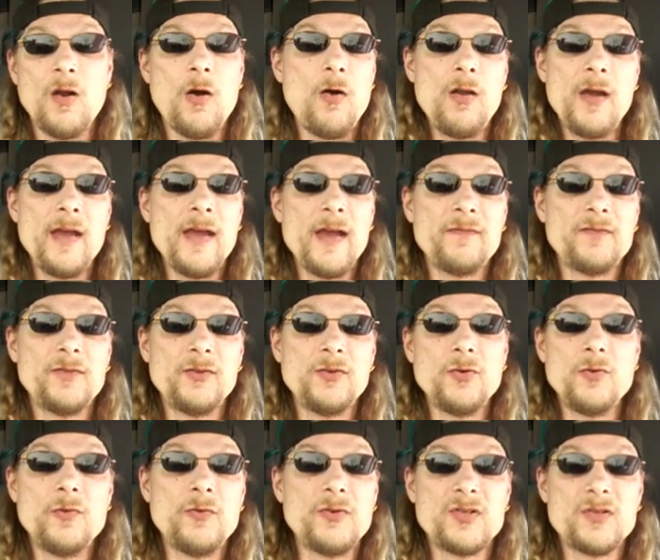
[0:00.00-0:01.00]
All I have to
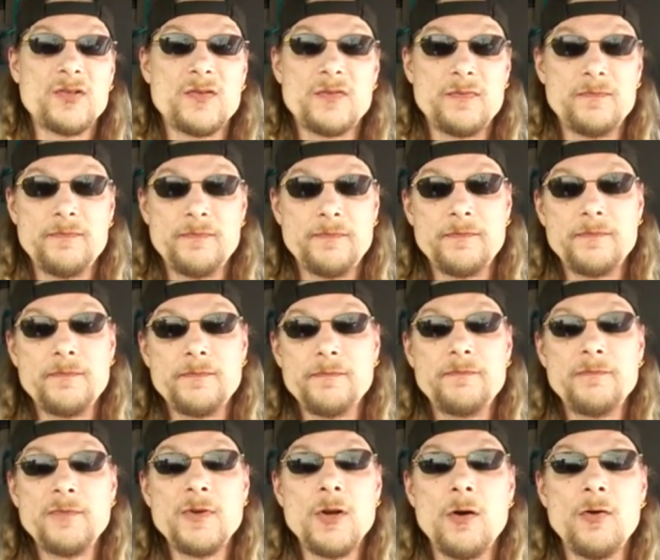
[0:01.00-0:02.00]
do is,
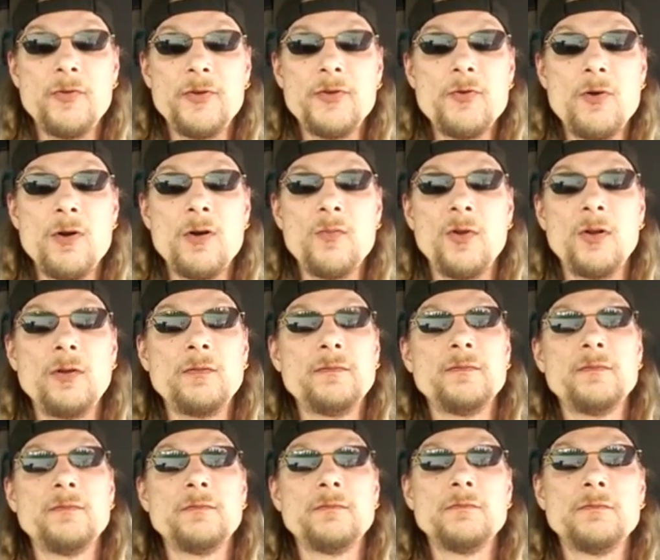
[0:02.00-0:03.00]
the normal
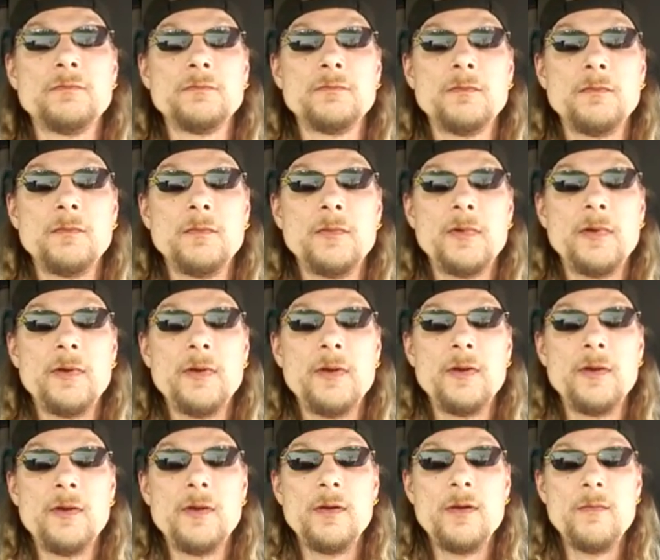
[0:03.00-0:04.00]

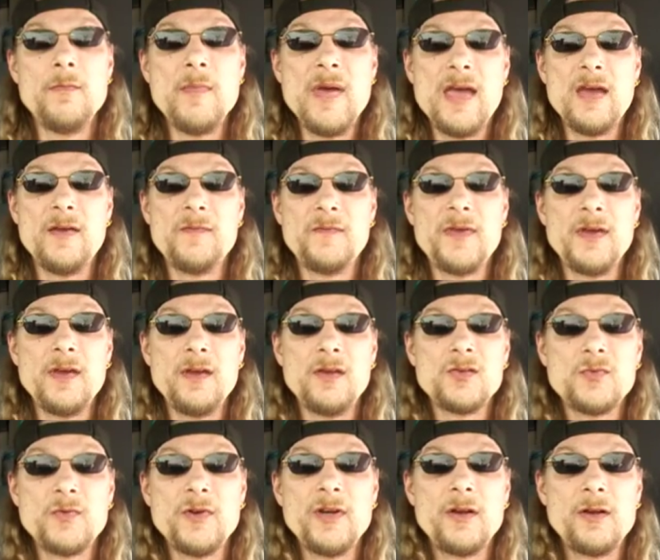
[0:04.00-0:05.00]
man
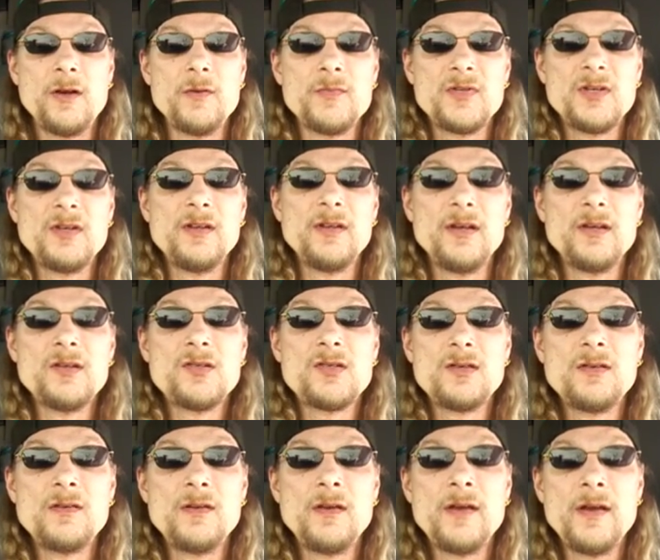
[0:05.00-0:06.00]
things when it comes to
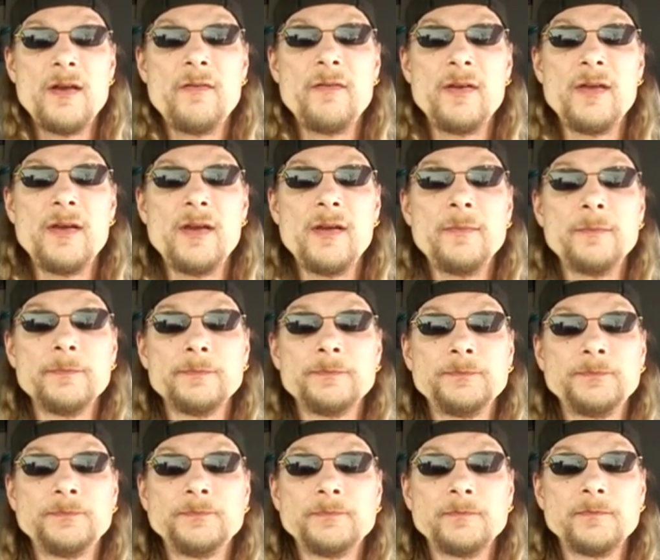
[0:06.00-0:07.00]
this and everything.
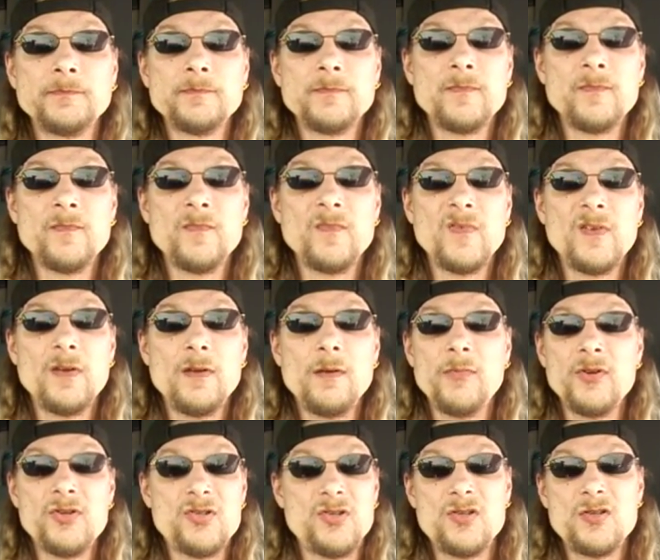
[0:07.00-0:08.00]

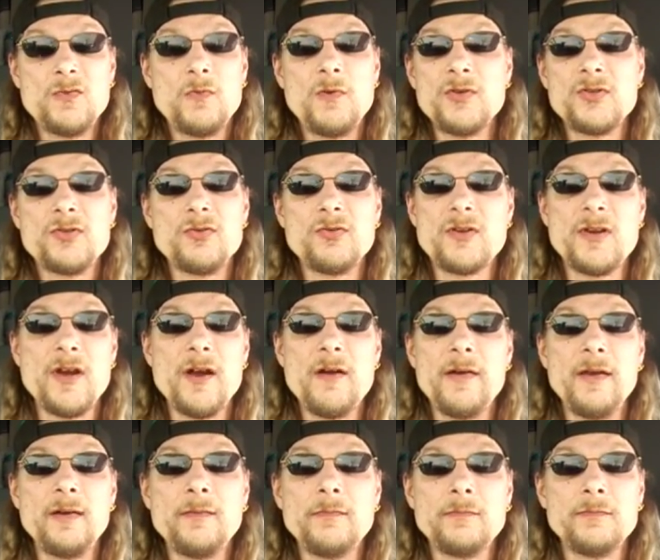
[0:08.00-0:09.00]
But she's the one who's going to
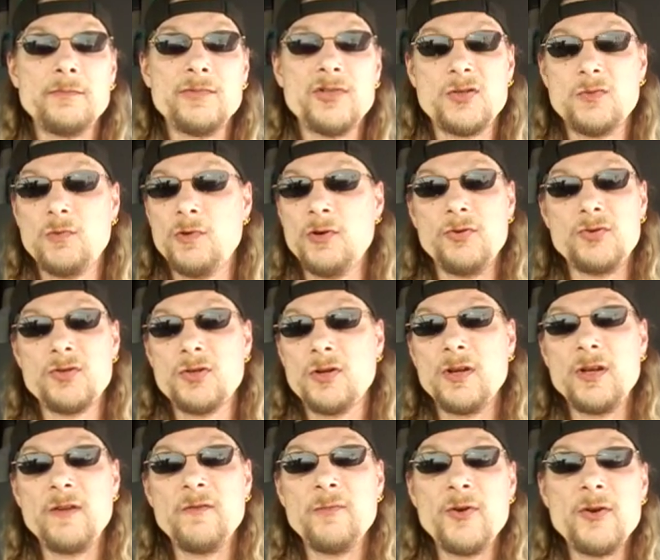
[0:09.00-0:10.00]
carry it. She's the one who's
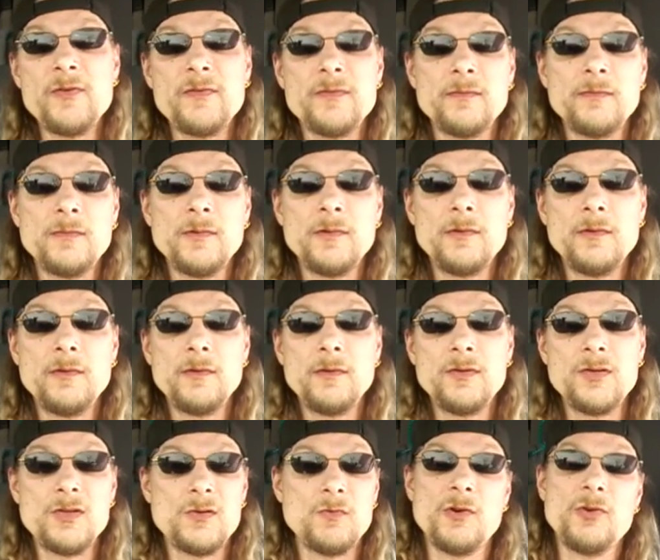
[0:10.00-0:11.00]
going to give birth.
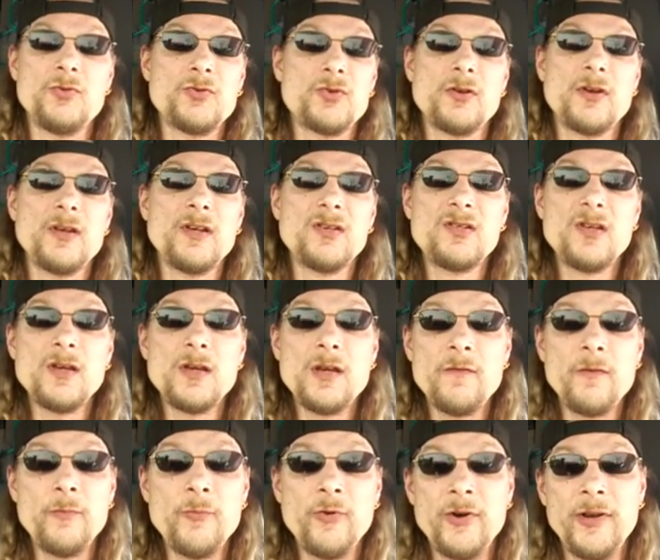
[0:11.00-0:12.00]
She's the one who's going to get sick
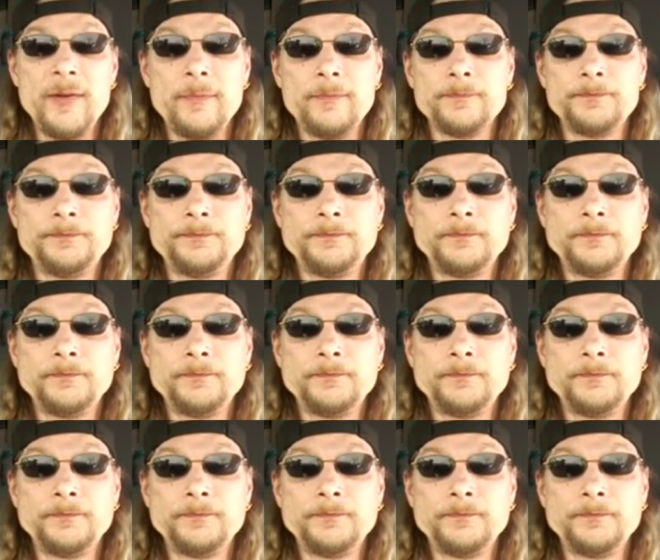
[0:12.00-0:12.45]
every morning.